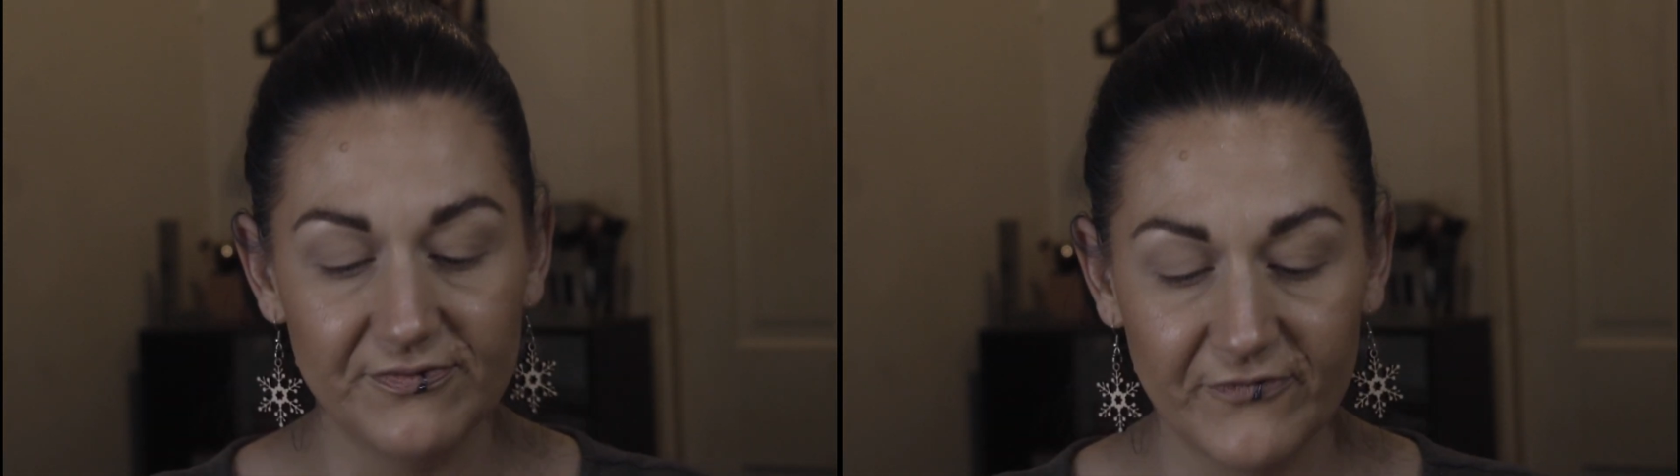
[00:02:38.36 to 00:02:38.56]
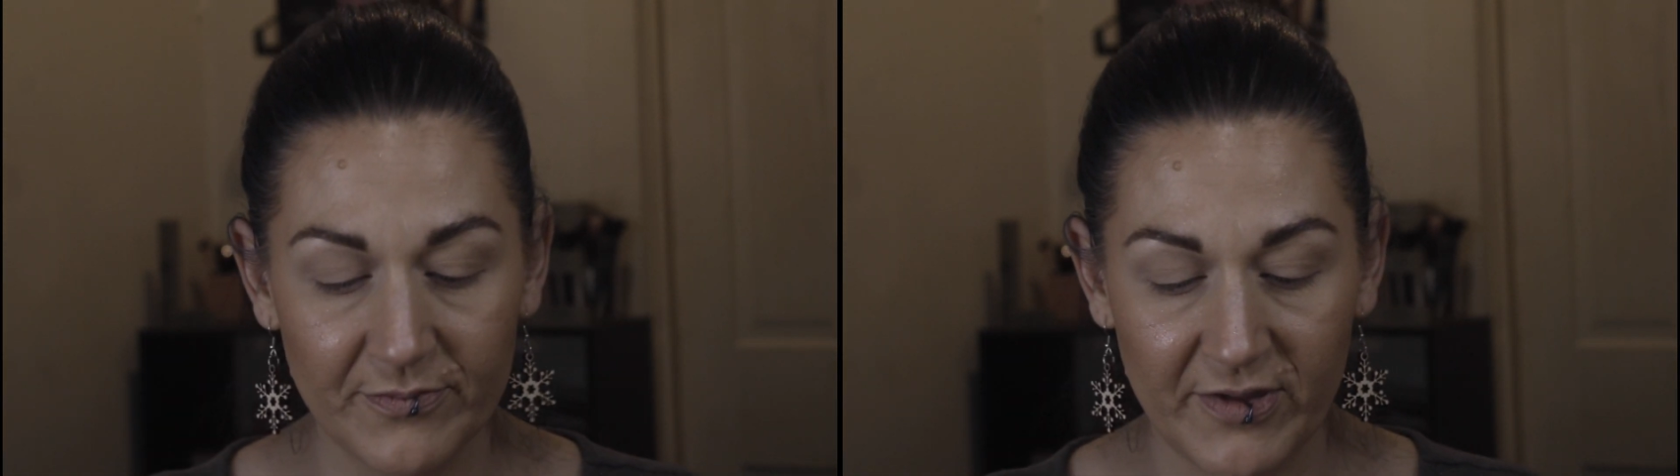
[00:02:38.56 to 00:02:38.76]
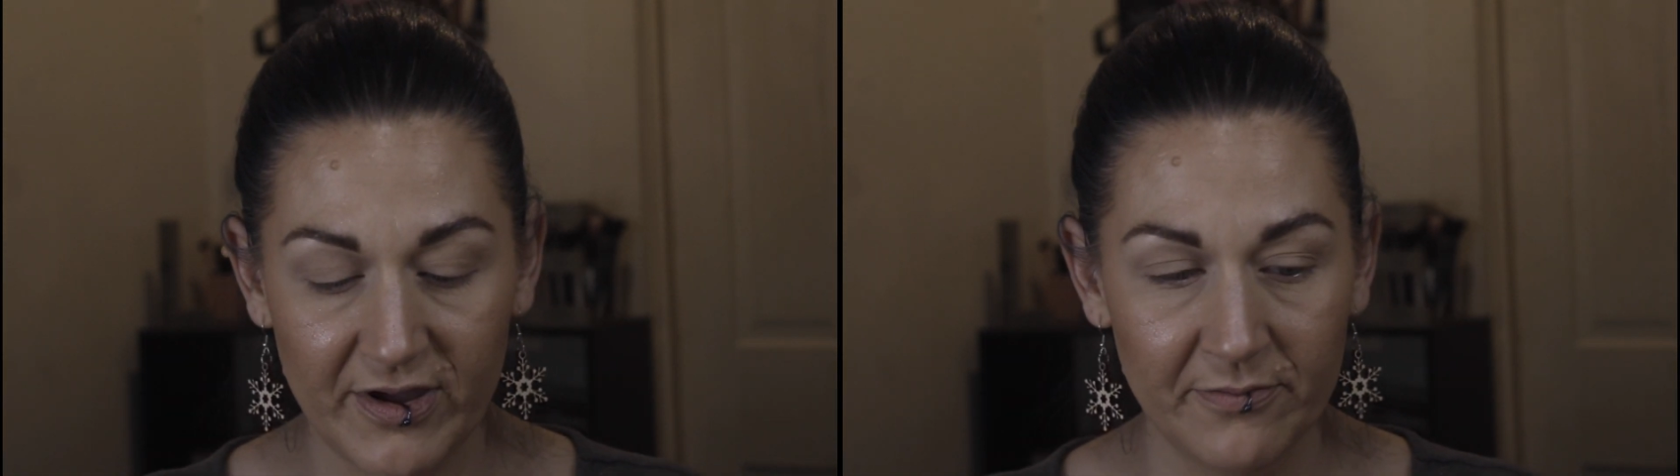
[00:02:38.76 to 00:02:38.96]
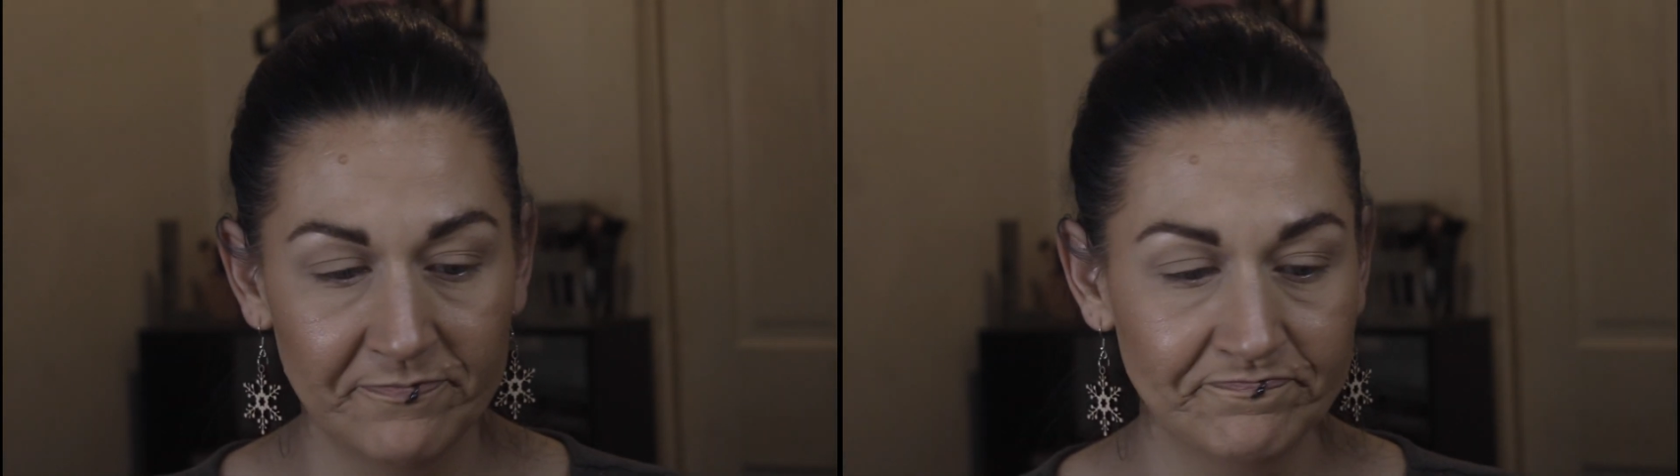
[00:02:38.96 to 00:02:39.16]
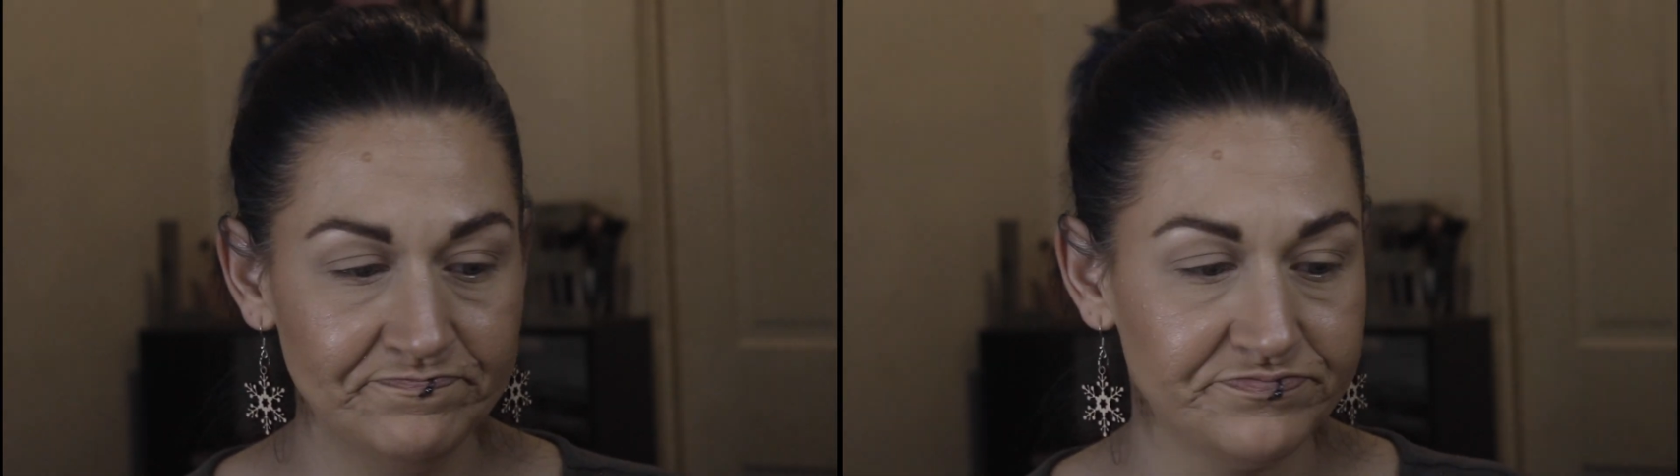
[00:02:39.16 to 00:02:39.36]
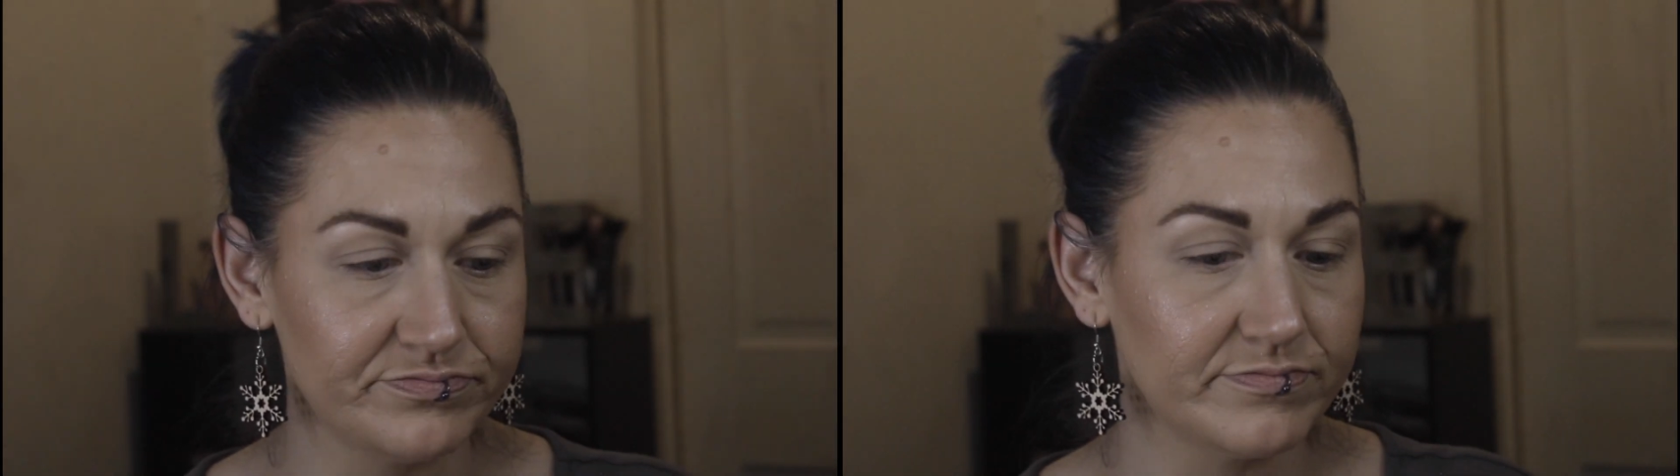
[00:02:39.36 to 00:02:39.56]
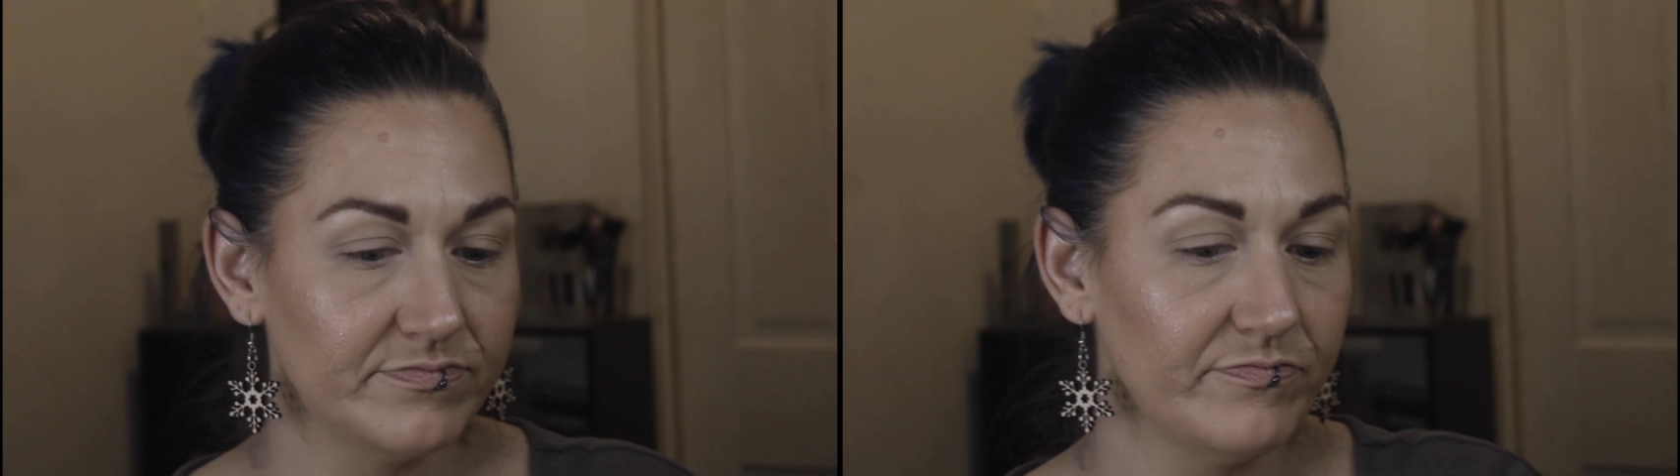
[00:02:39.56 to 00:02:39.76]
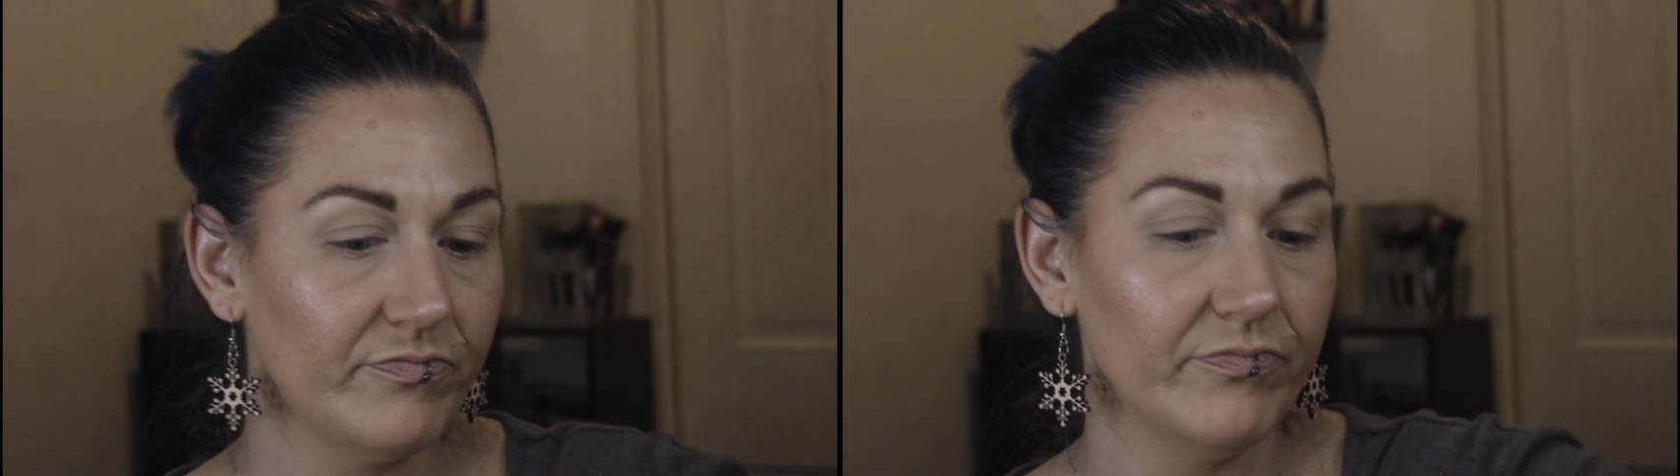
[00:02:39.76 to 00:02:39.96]
from them,
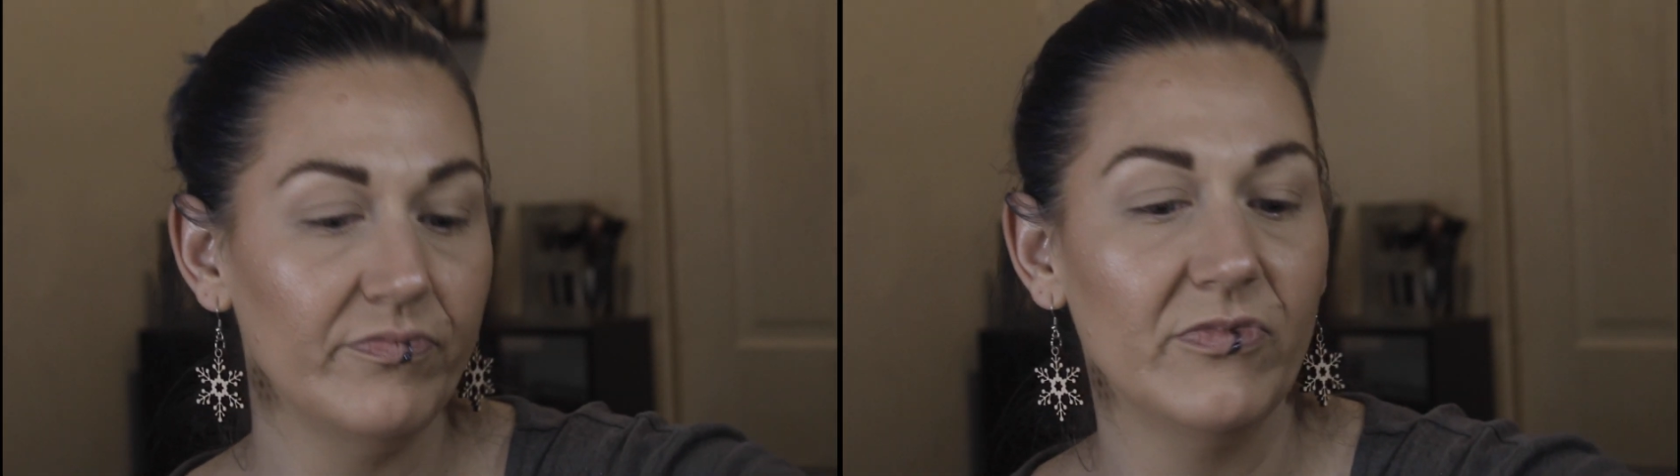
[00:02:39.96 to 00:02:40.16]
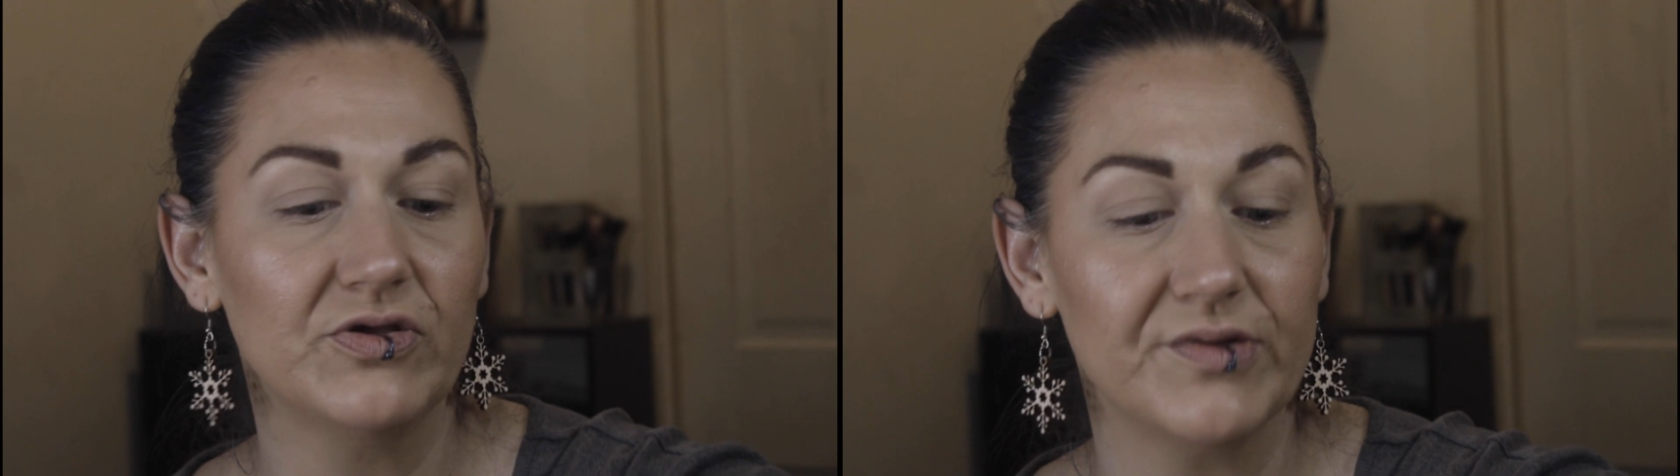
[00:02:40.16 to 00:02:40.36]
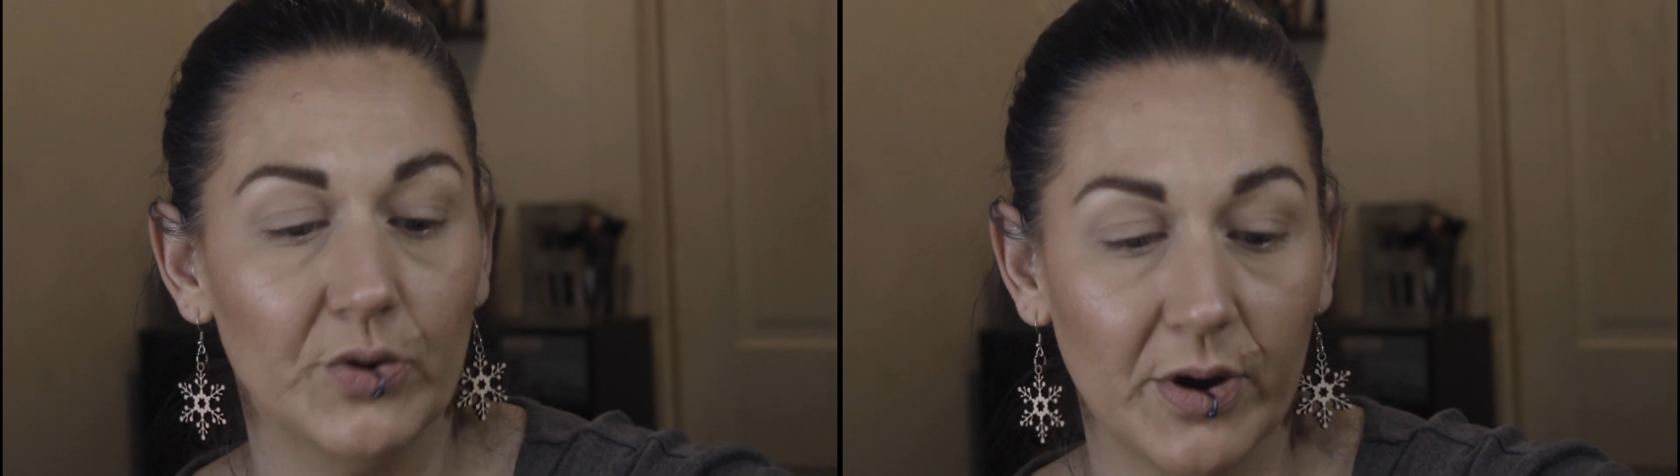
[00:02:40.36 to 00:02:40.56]
so